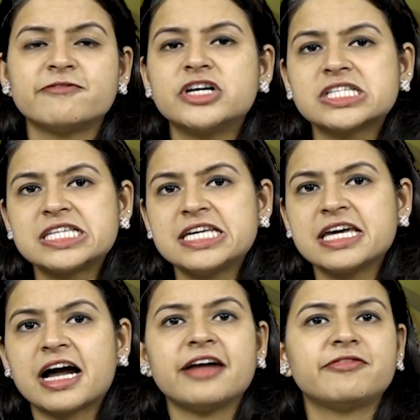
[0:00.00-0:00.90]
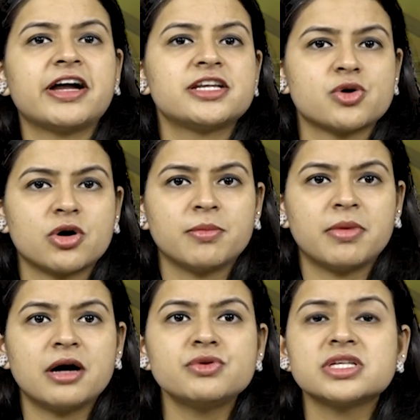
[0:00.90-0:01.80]
Firstly, IFI talk
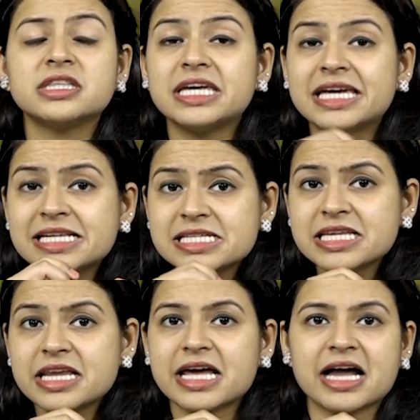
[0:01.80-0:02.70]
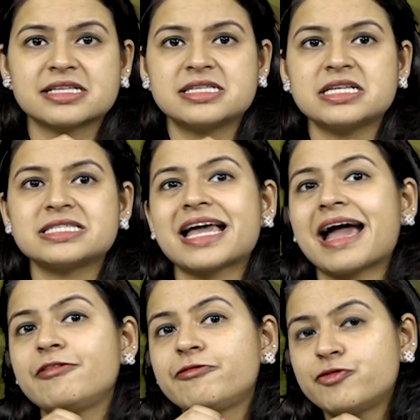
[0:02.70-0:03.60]
about the internet access
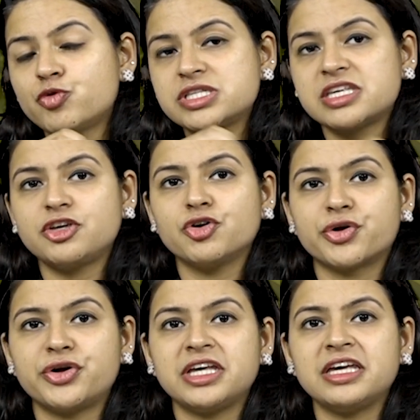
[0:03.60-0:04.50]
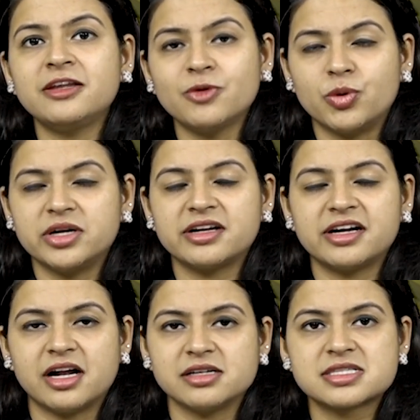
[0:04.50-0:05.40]
and food security in older
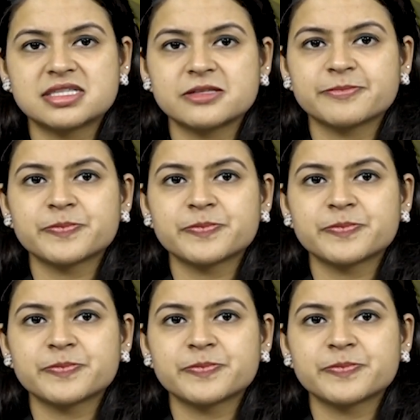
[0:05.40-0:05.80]
adults.